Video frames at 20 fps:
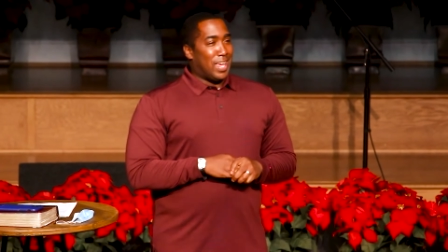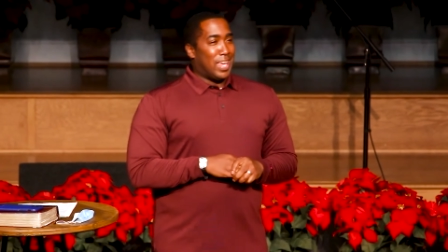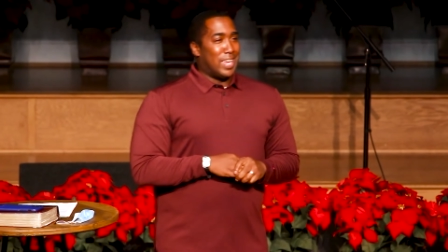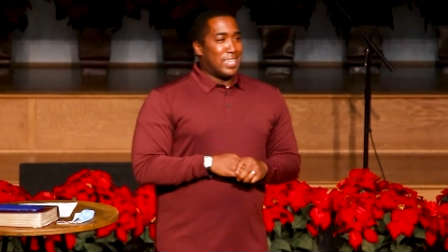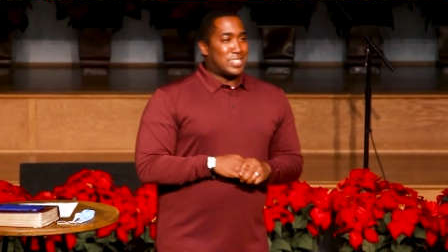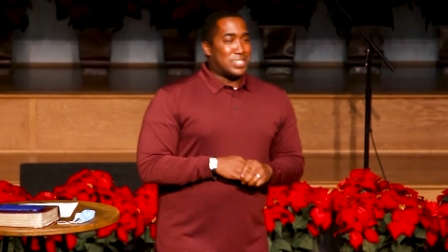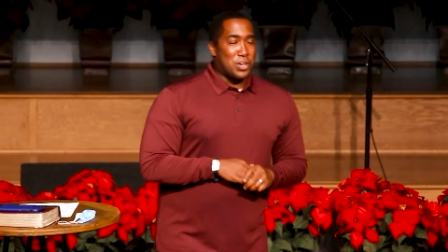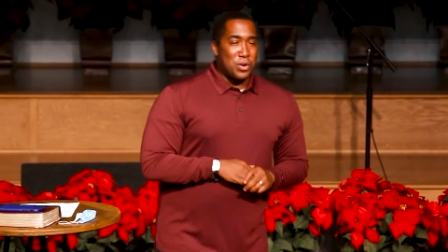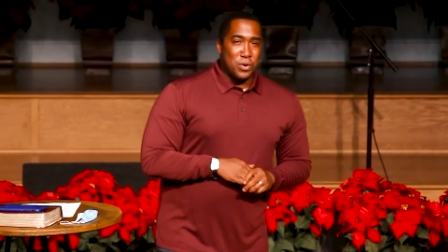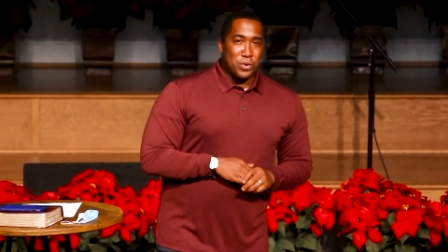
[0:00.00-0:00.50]

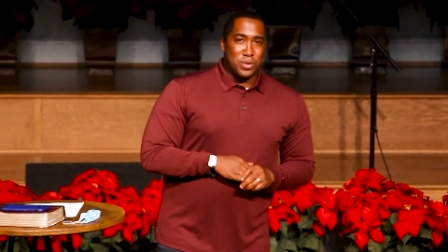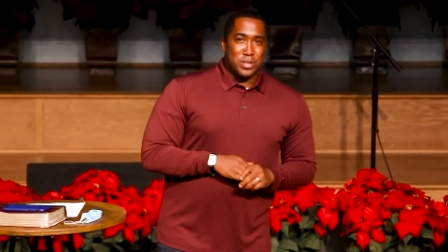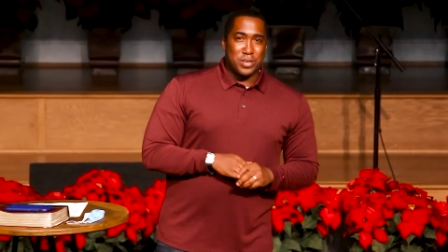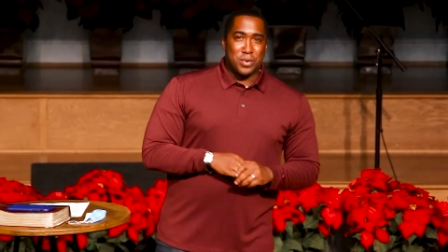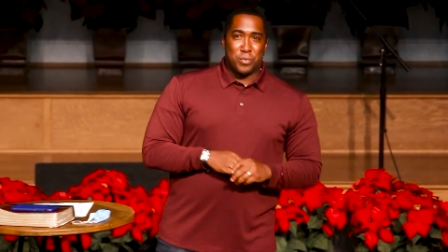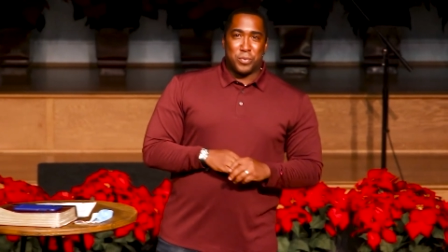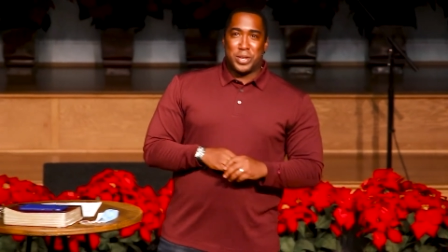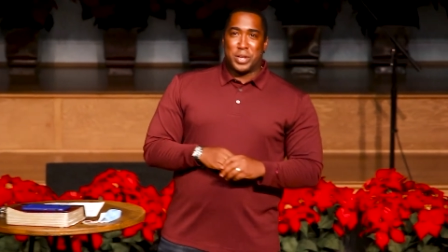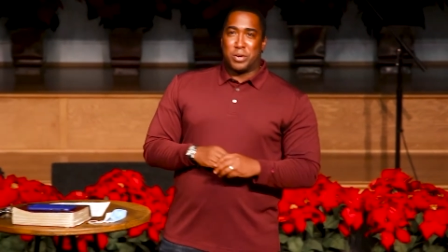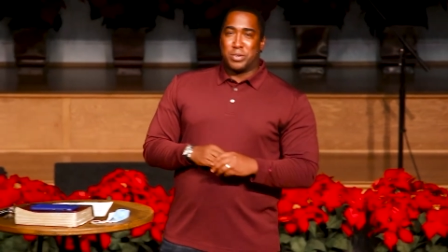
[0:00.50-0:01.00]
And so
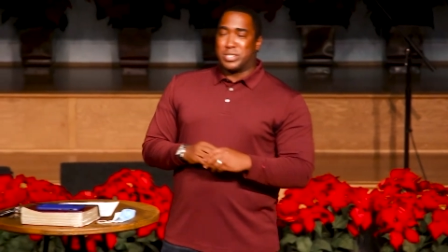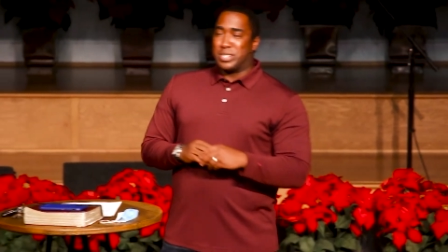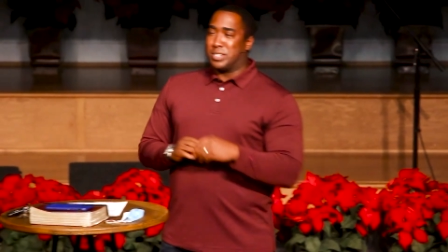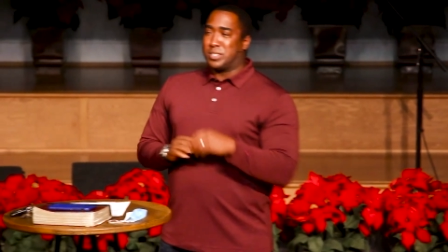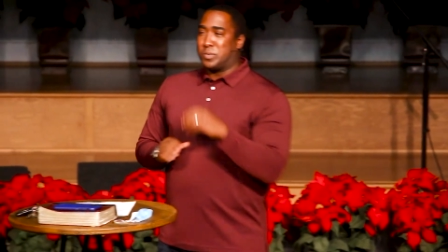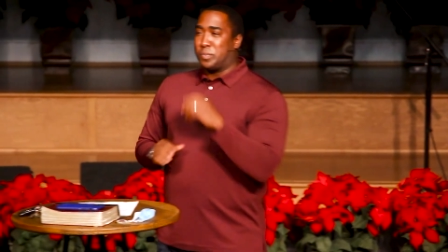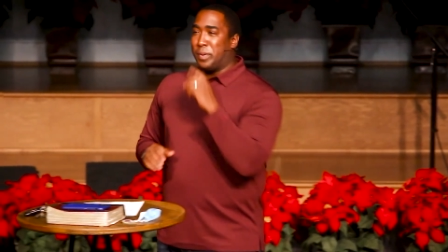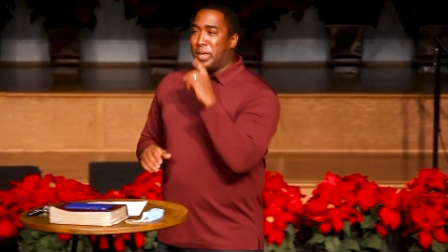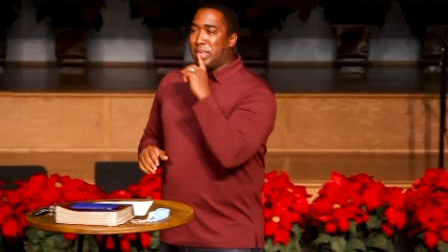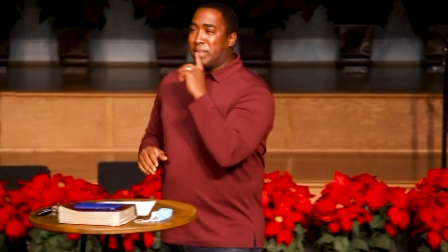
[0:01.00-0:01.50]
we don't
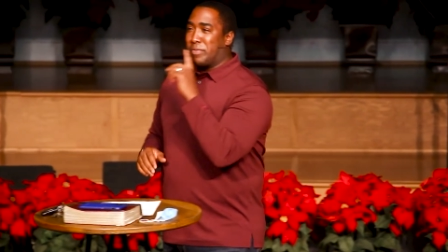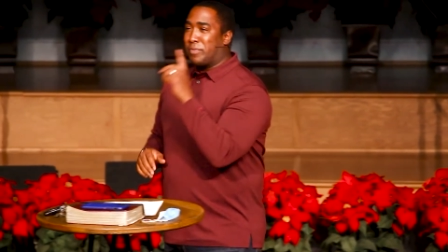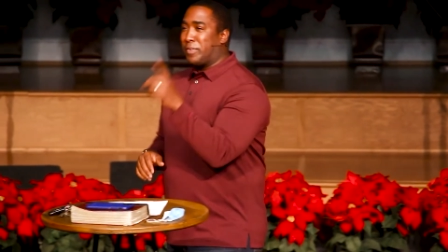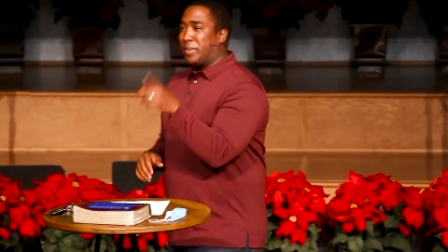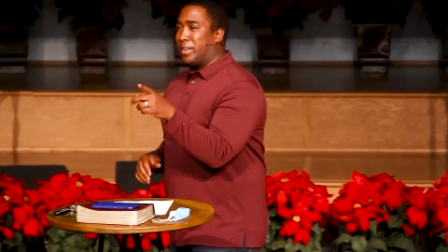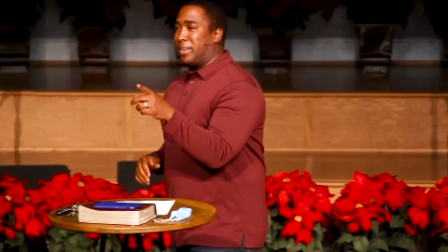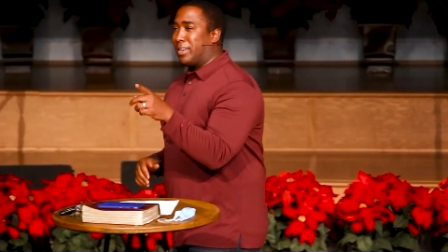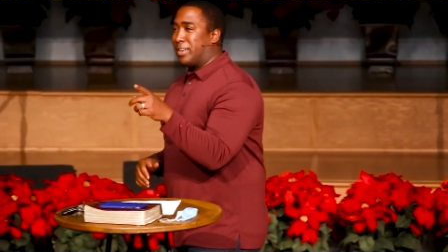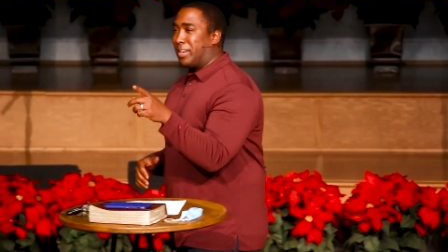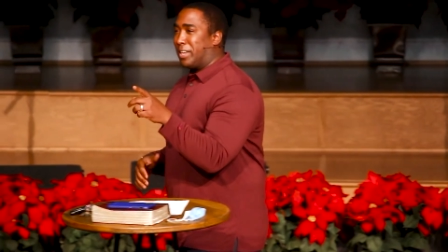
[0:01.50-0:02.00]
just speak
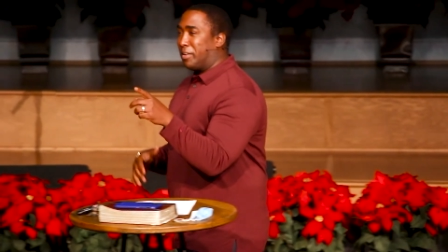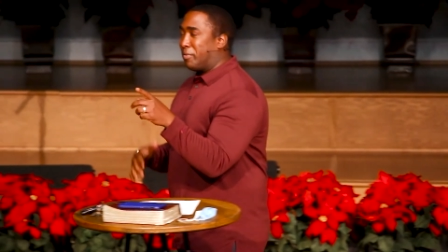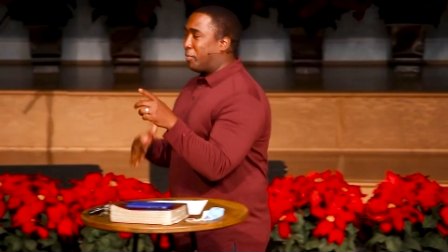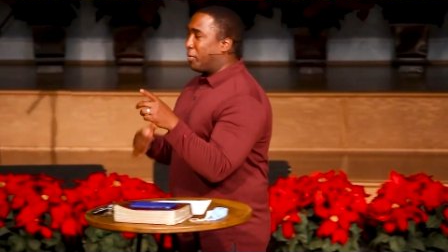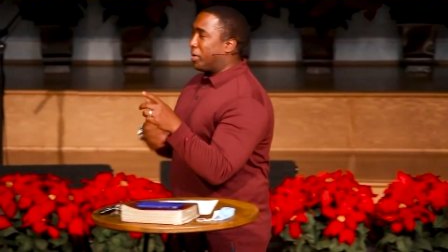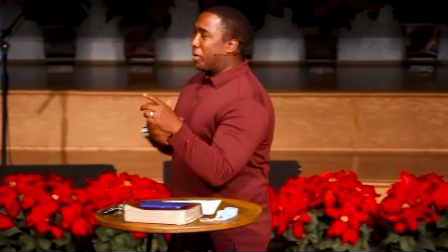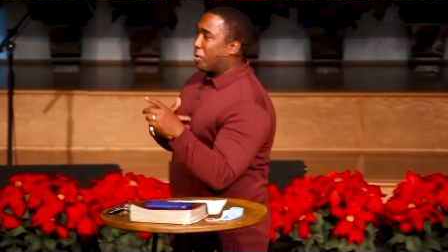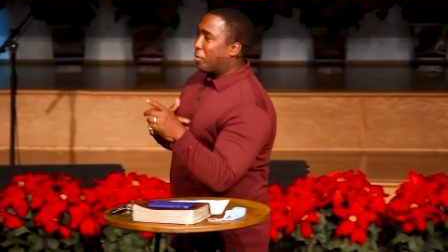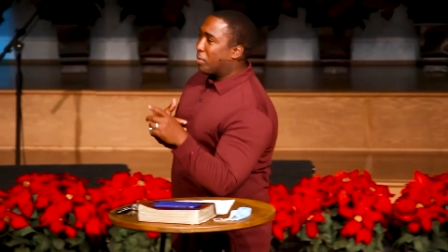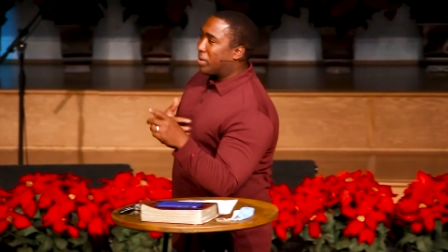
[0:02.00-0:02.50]
fear
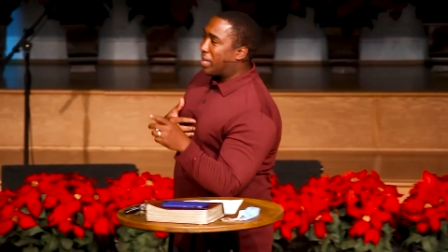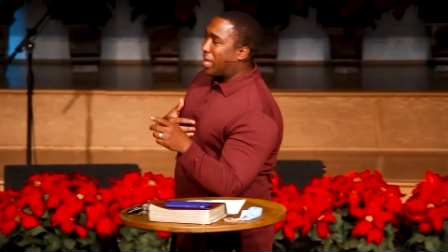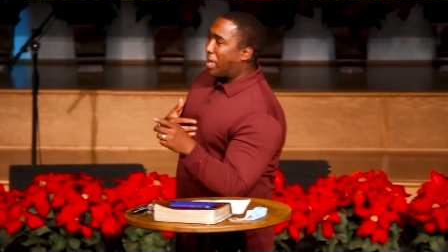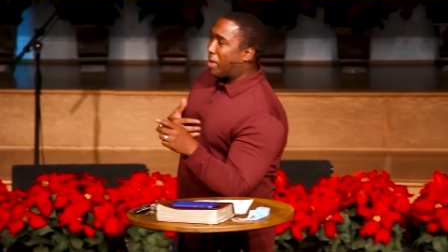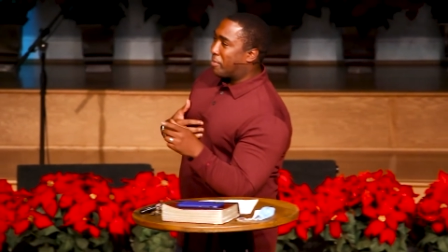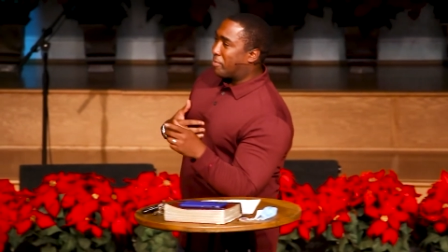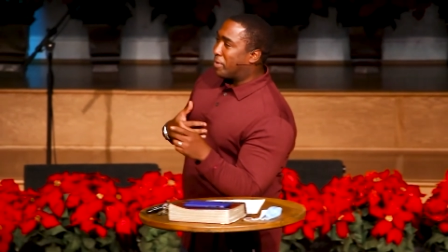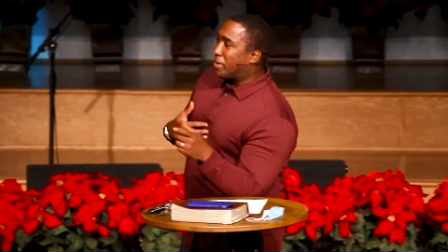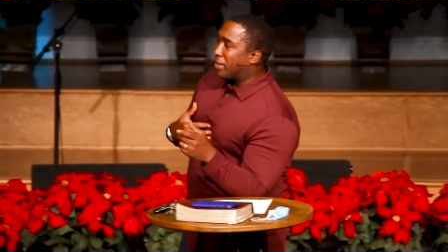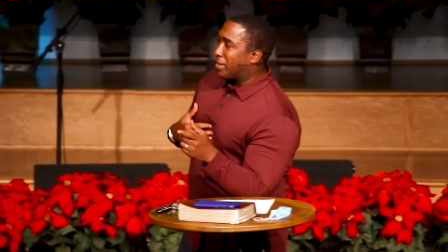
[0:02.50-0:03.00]
if we don't really
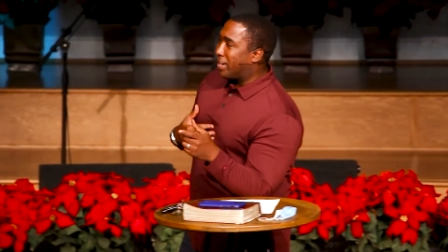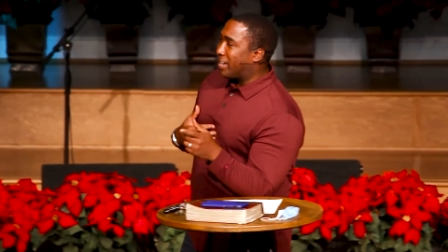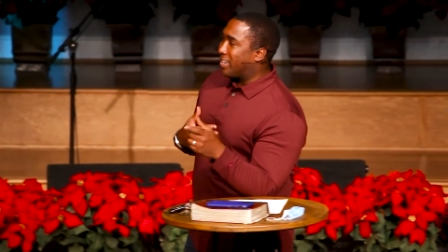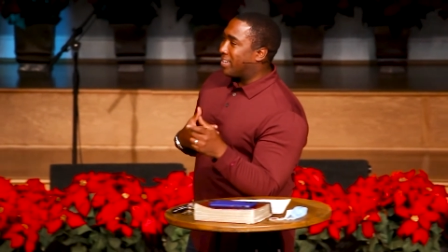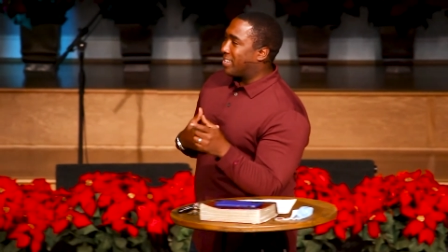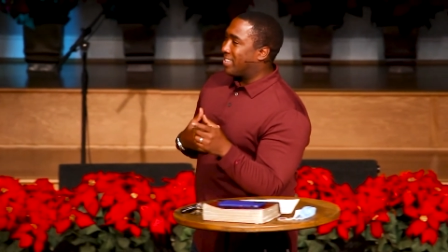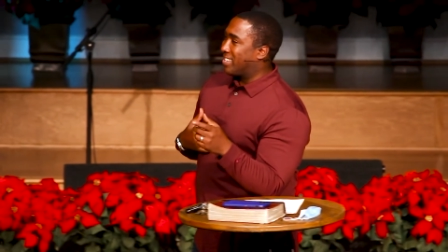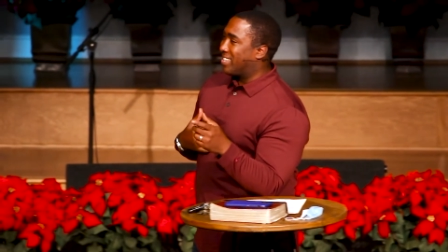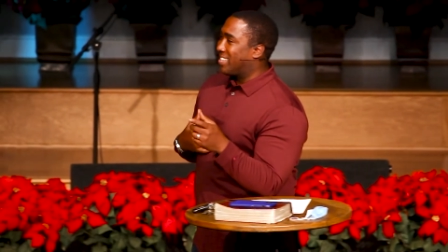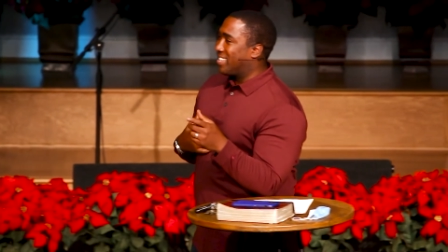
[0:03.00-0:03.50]
have fear
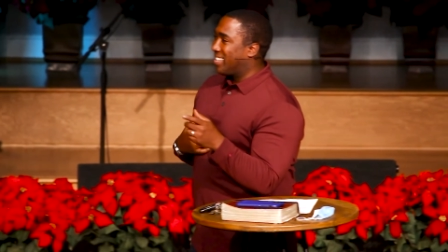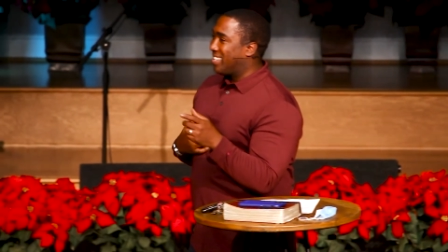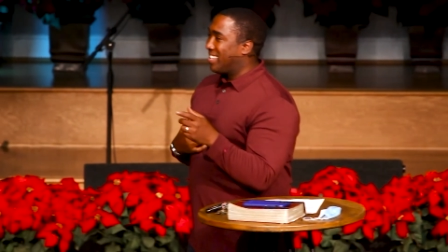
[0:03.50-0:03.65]
here.